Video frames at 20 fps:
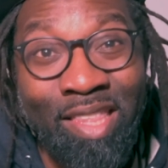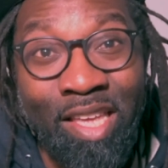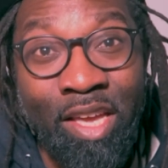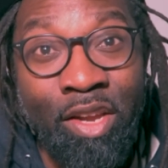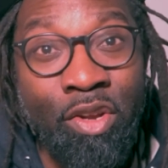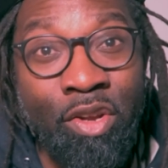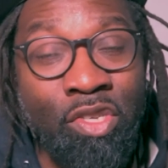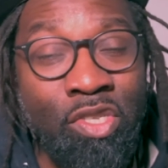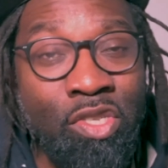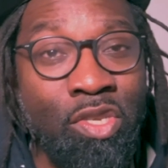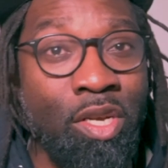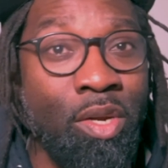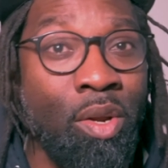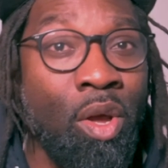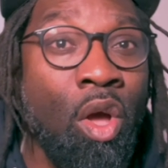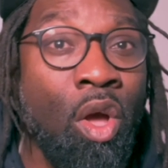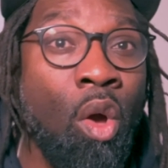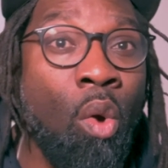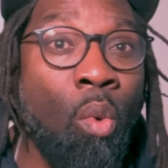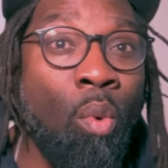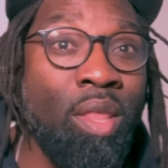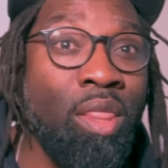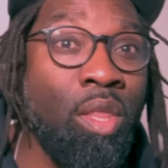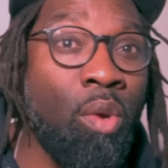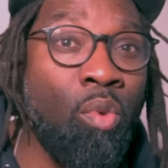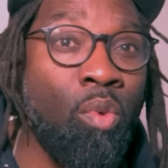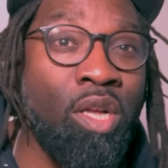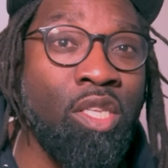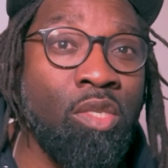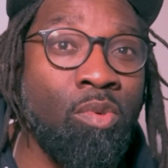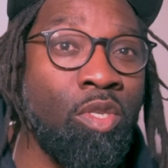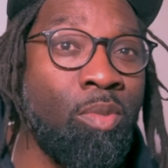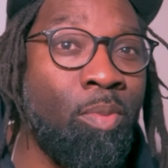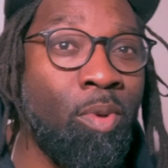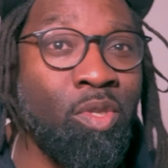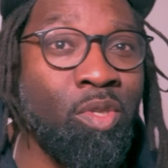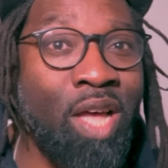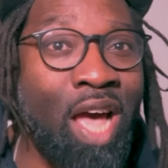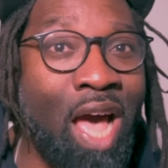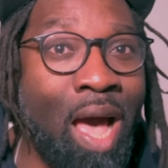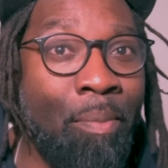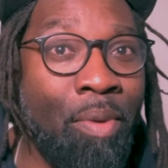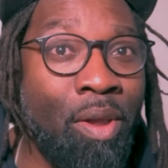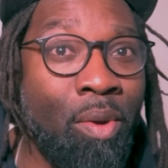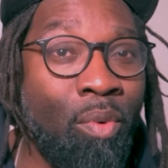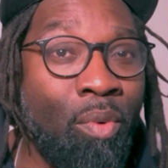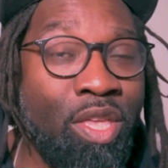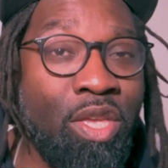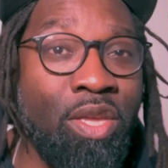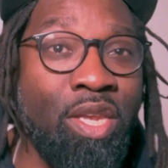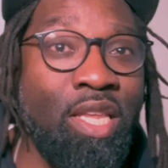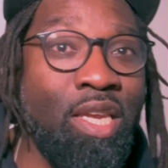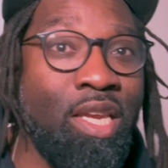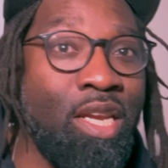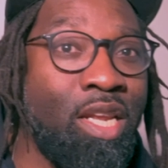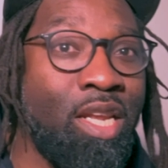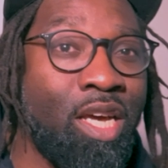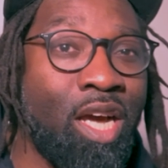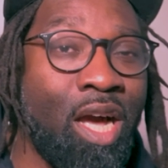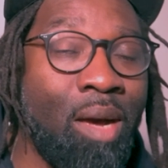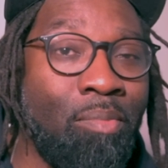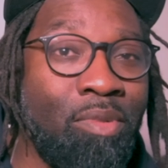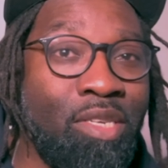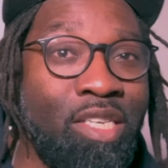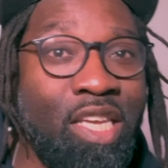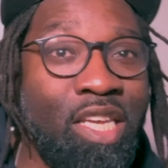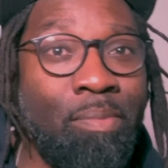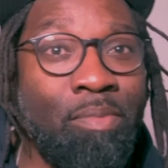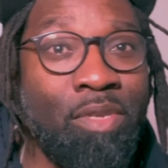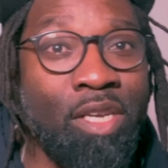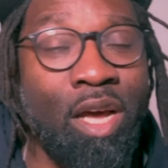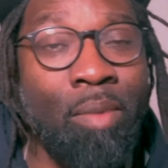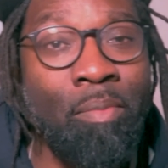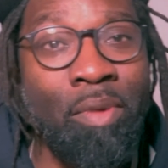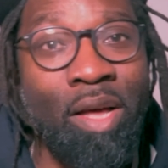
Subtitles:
They understood when the runs were supposed to happen, when you needed to come deep to come